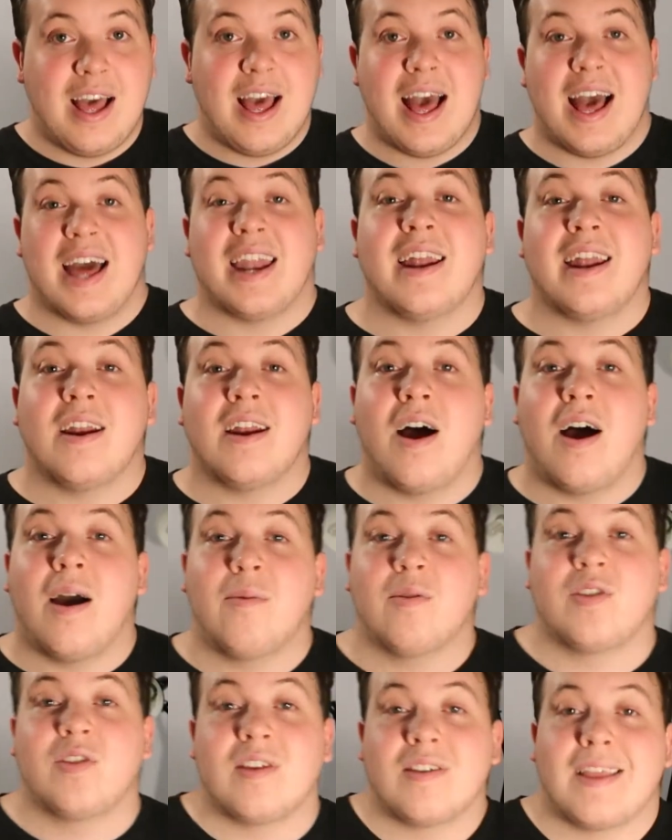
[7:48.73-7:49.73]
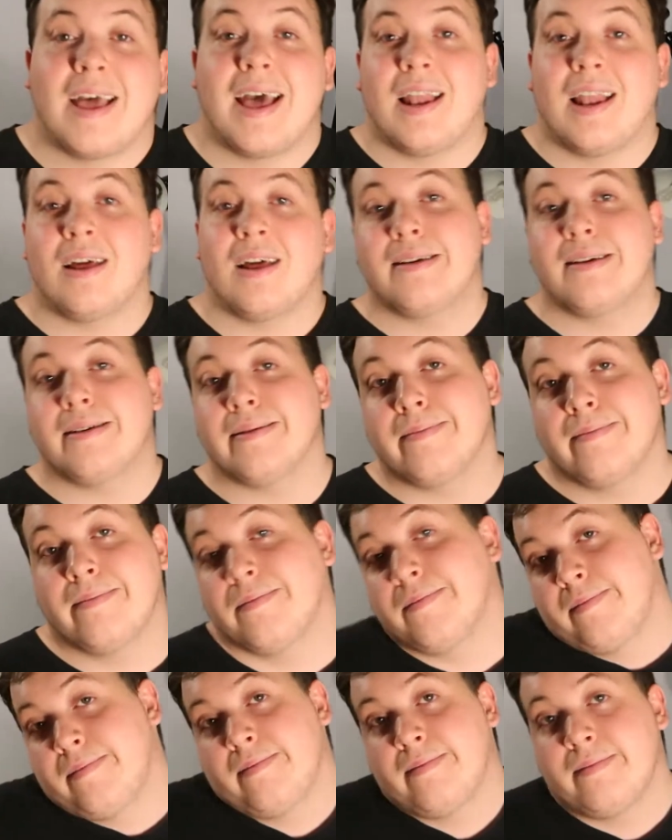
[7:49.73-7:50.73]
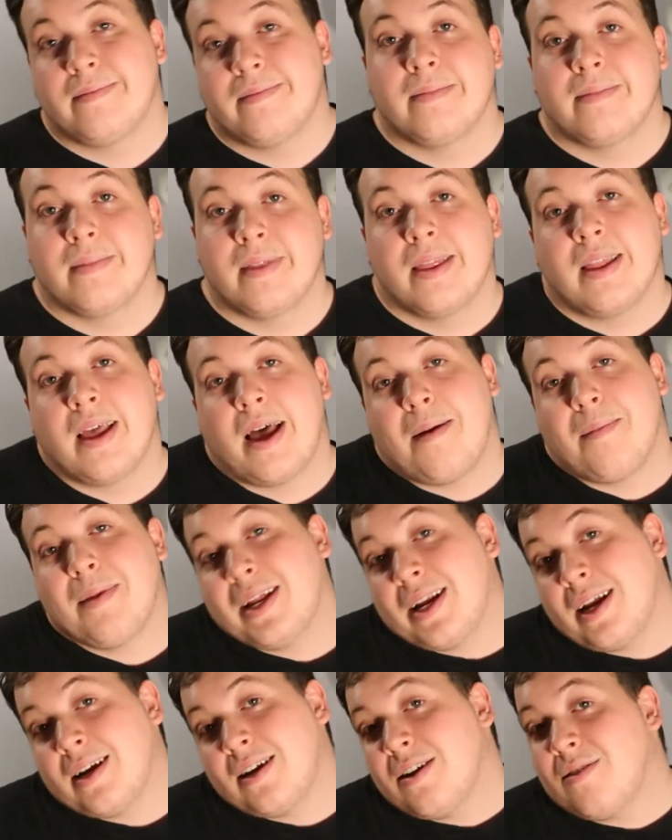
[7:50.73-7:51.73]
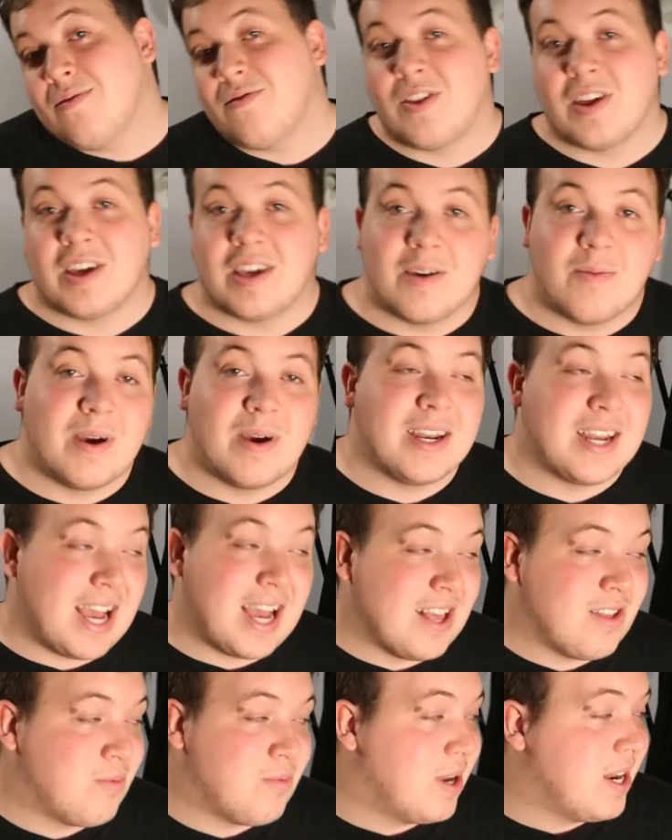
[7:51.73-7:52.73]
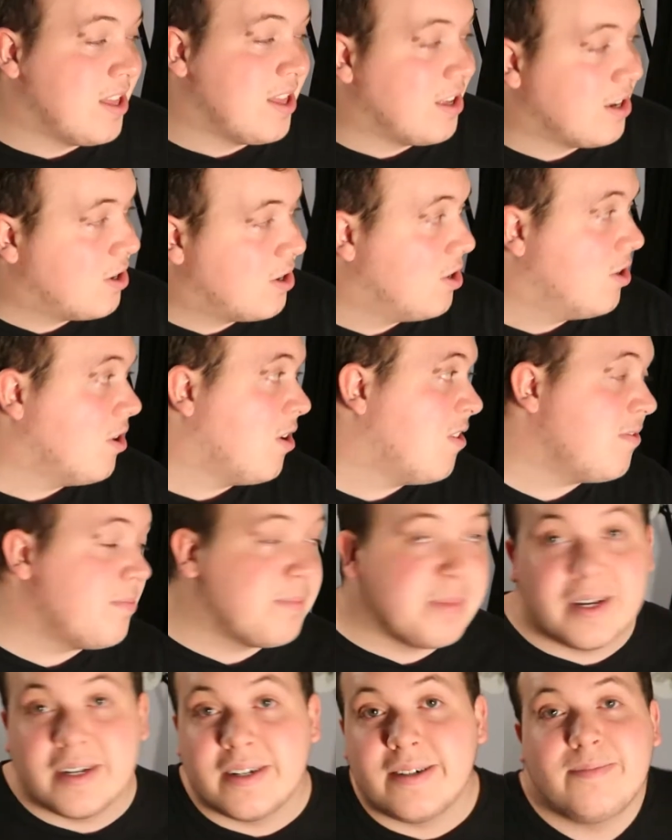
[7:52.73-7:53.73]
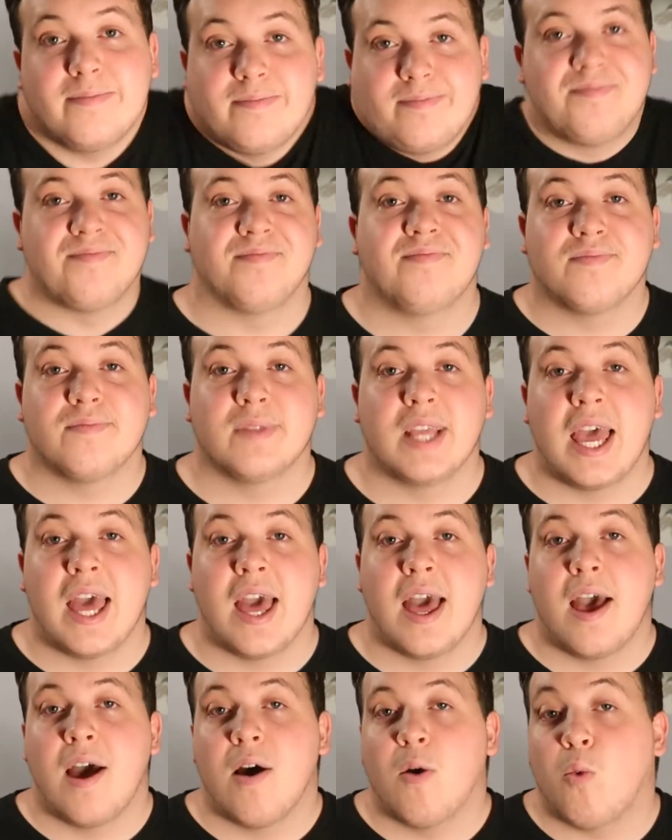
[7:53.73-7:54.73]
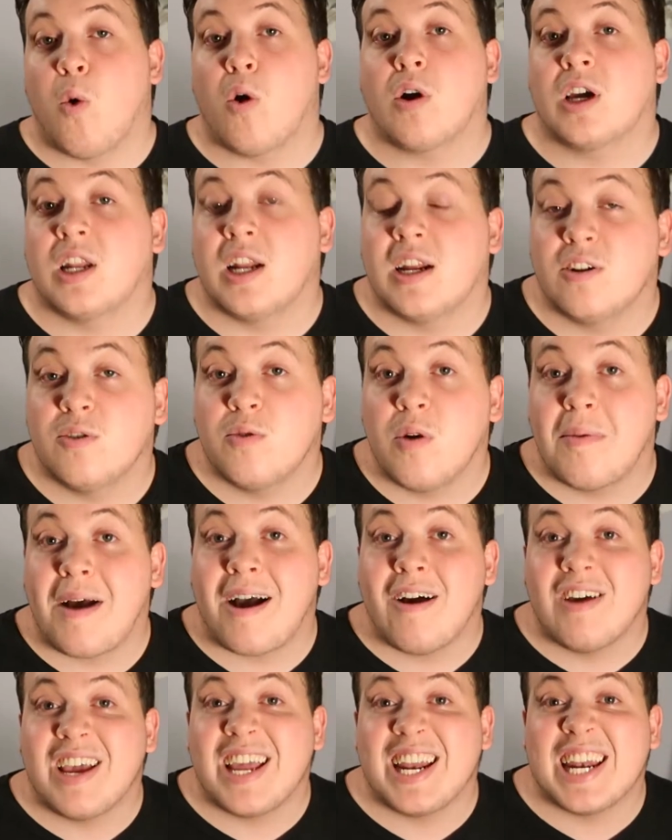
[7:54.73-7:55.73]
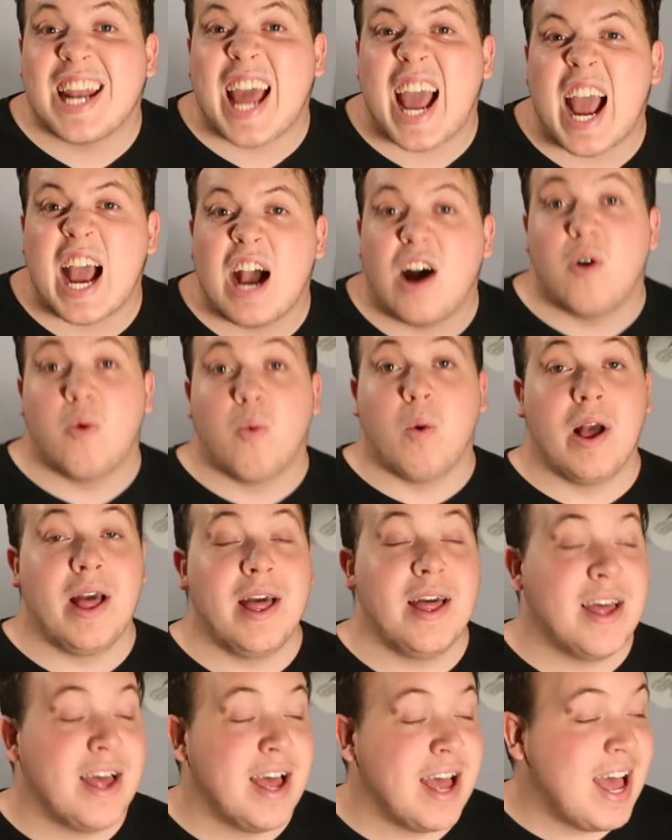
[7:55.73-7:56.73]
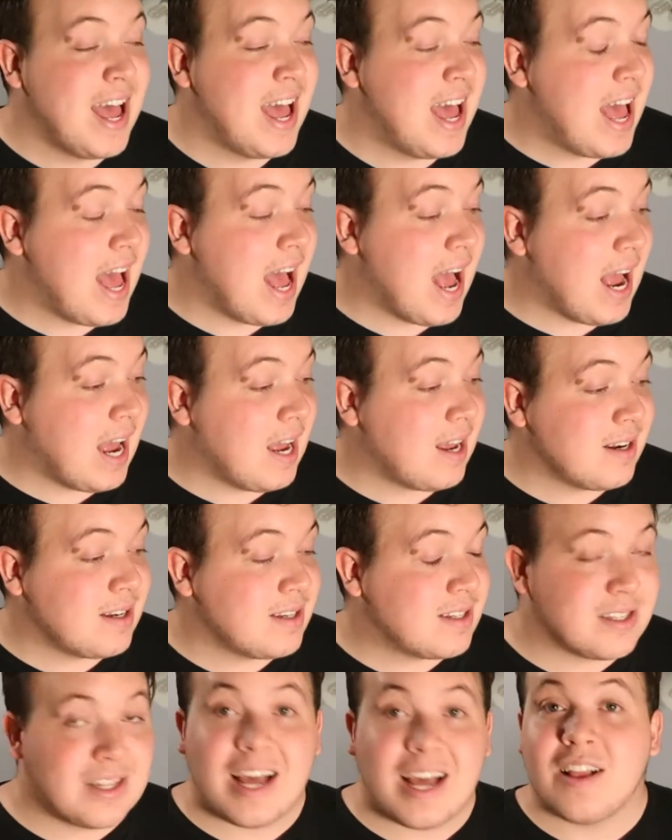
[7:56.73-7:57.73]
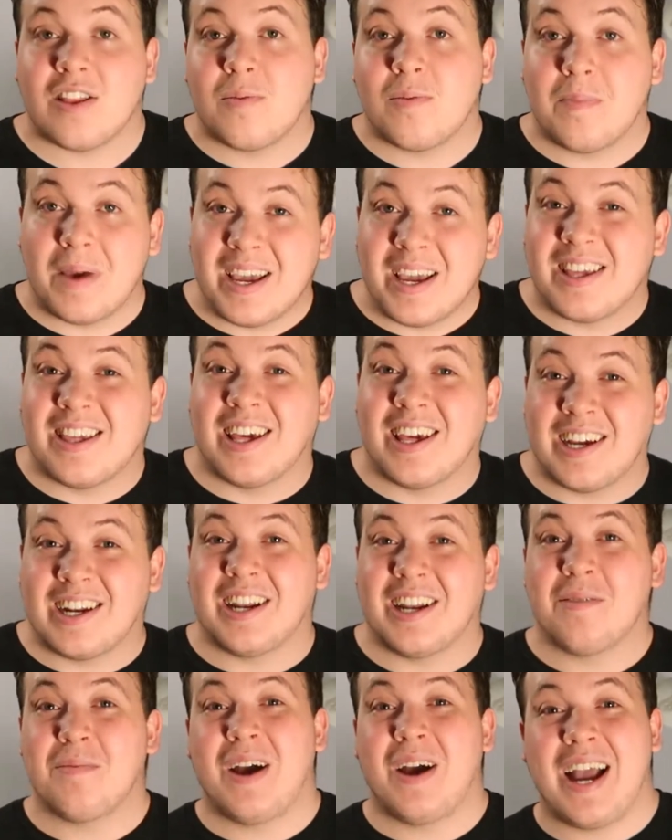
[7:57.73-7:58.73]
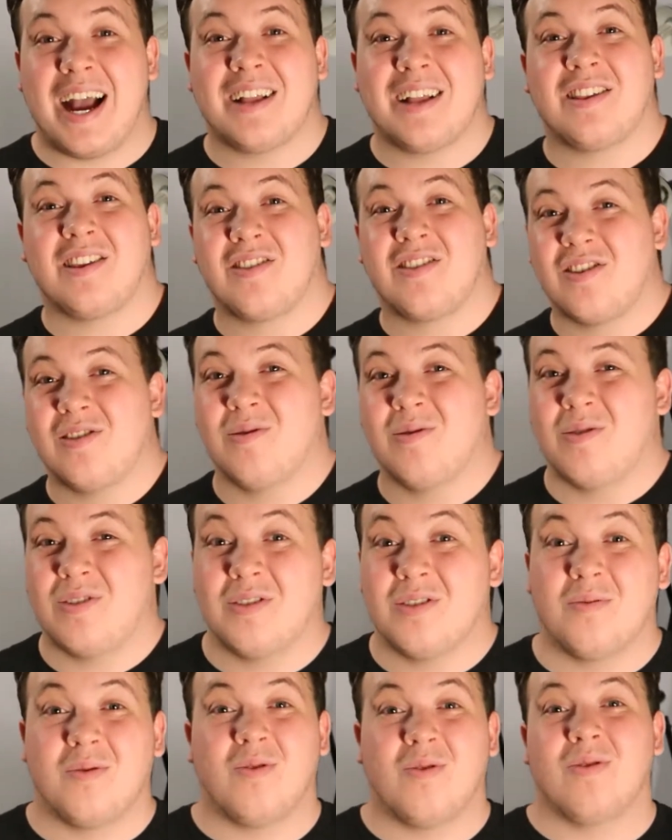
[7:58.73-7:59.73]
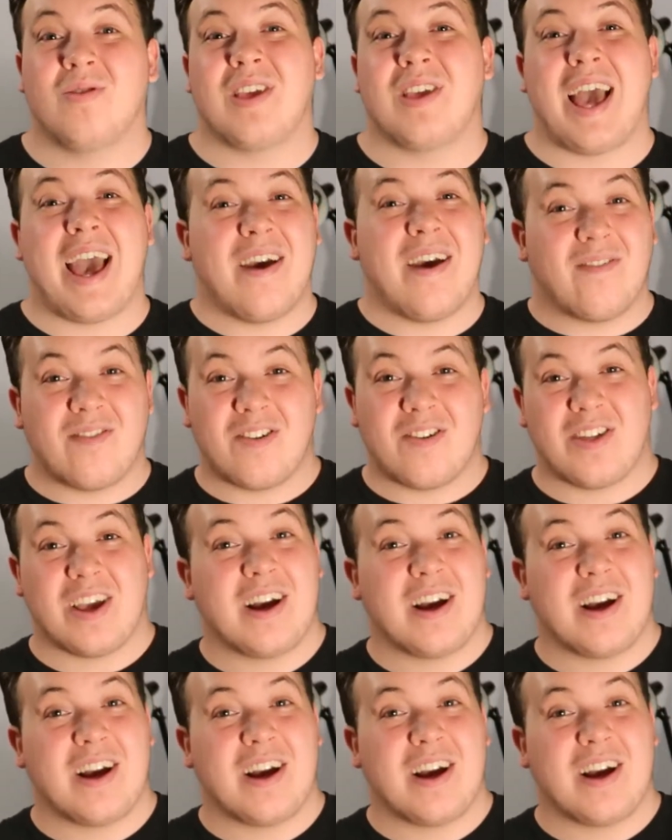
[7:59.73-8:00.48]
and then I was just there like, I mean, I don't think it went as well as it could have, but what can I do about it now? And that's basically my attitude towards everything.